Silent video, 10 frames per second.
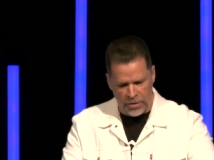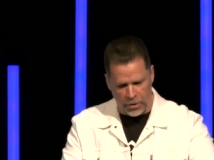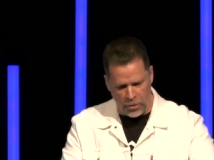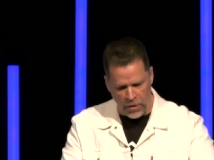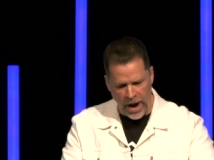The
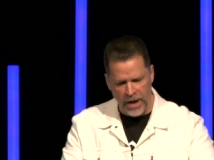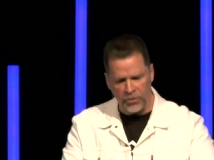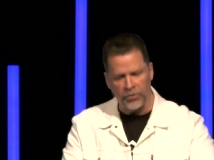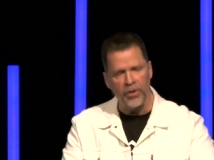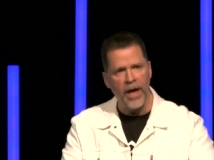
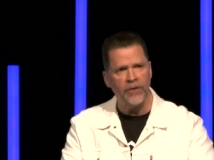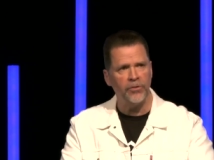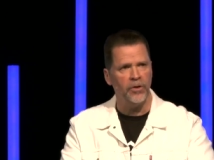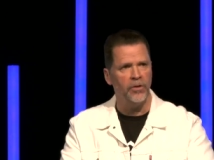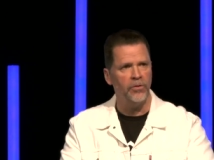greatest
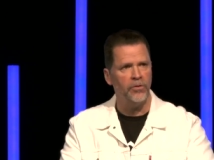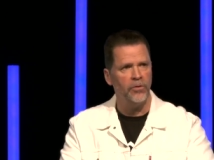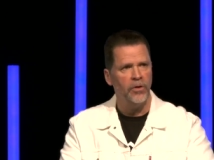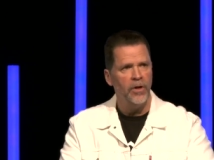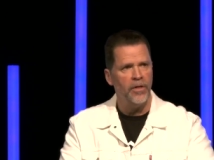
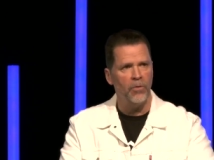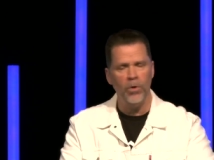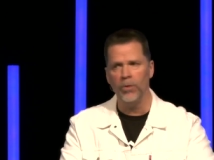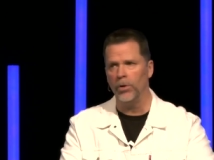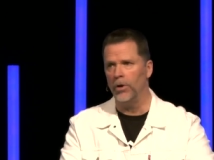lessons that
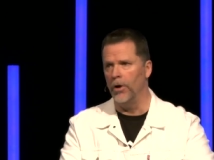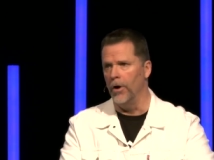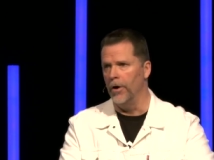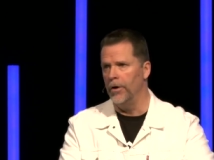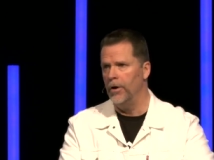we will
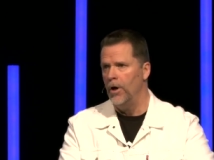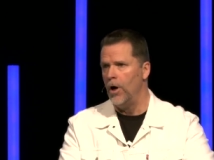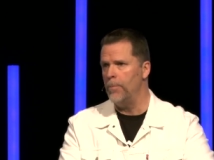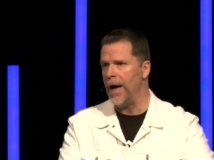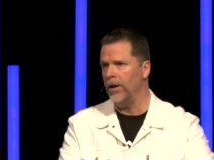learn
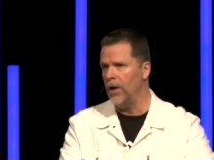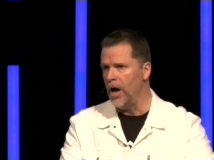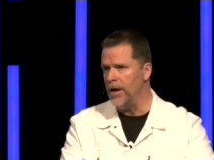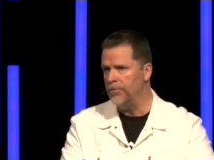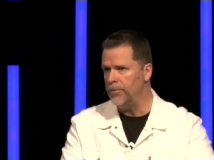about
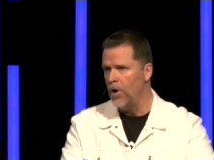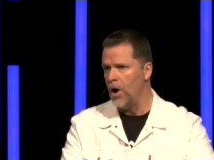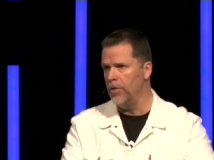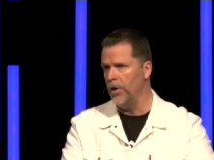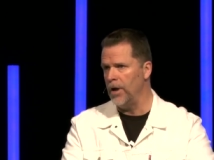life
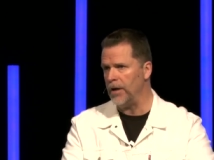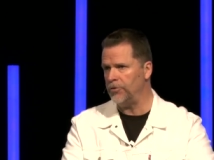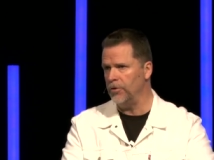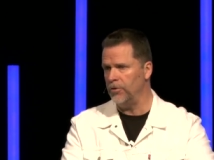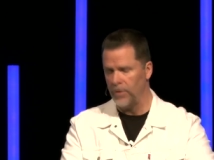are the
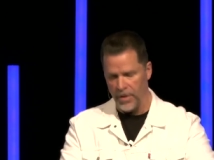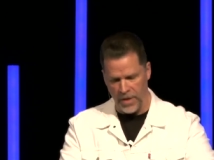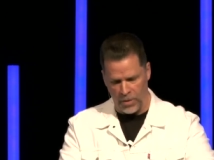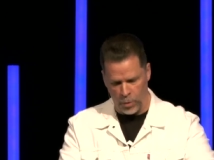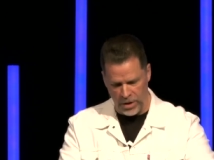lessons
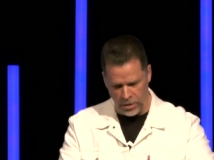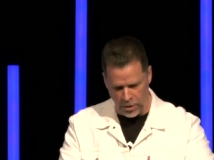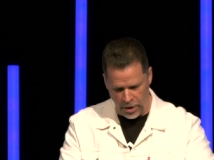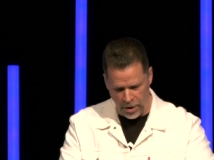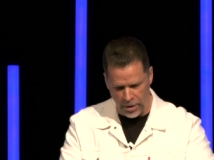that we
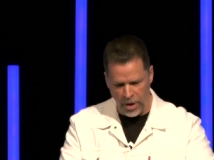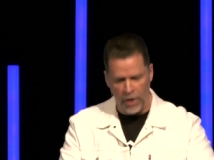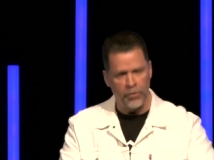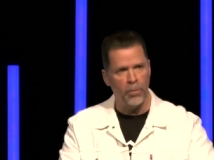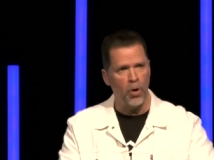learn
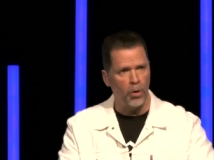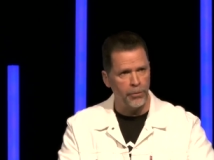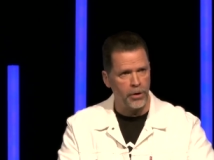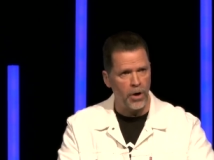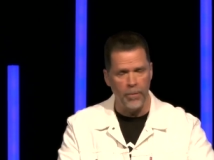from
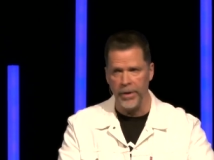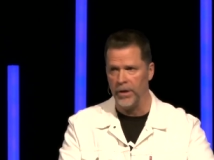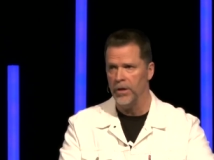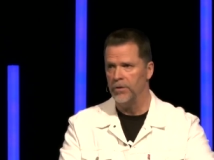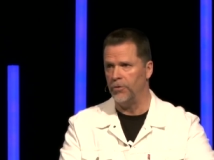
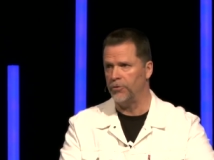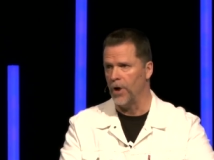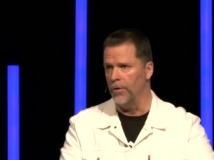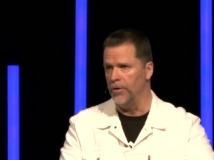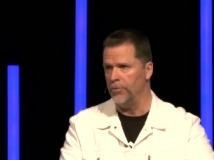overcoming
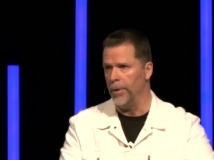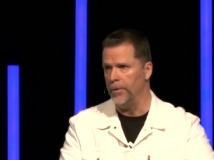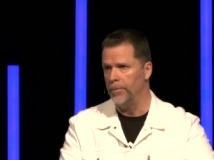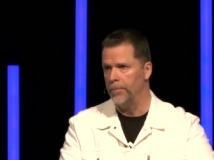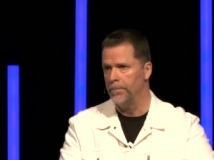discouragement.